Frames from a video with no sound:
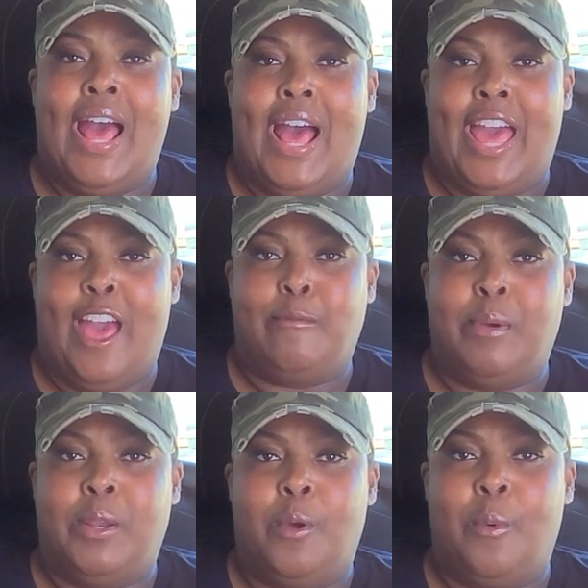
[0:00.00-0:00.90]
I have
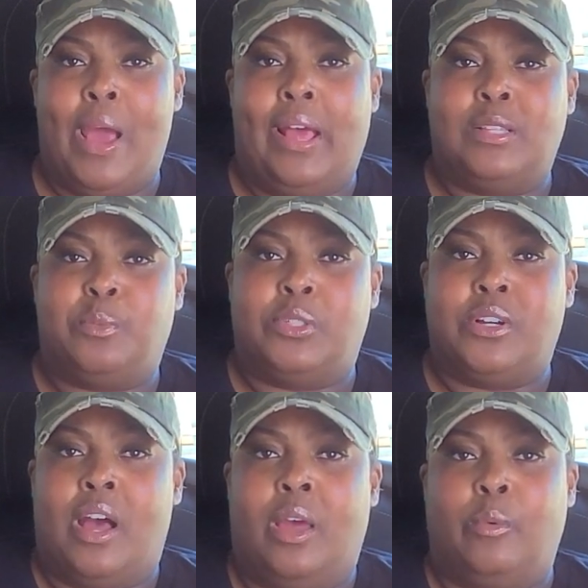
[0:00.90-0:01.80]
been harassed, which
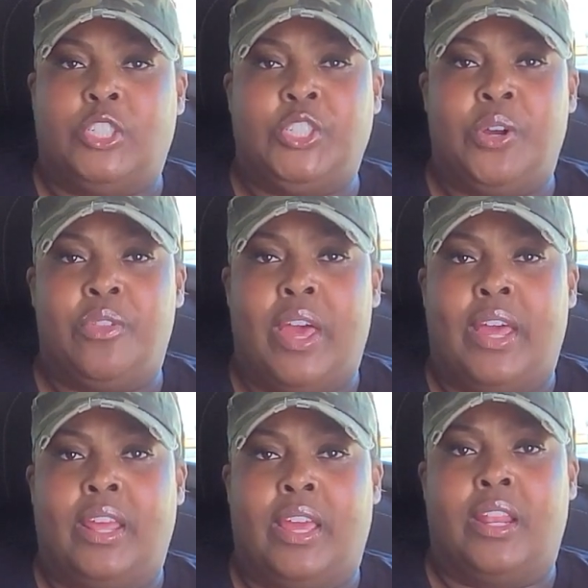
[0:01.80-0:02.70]
I will share
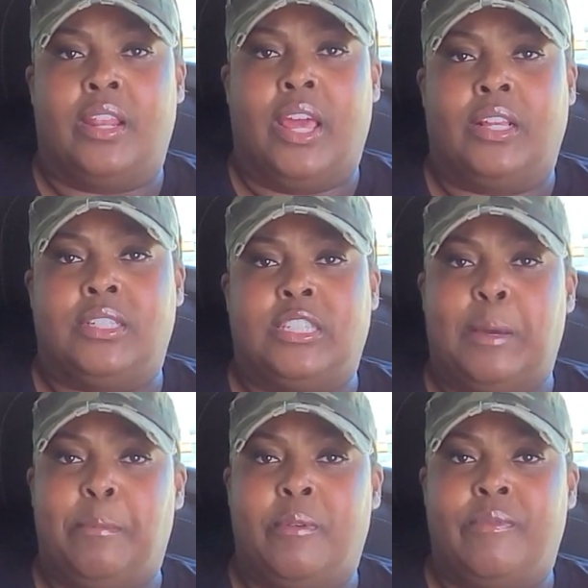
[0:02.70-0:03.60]
that in a
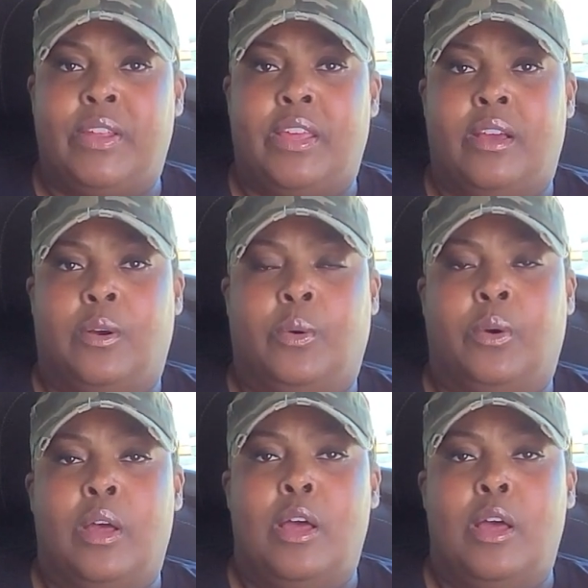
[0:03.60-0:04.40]
separate video.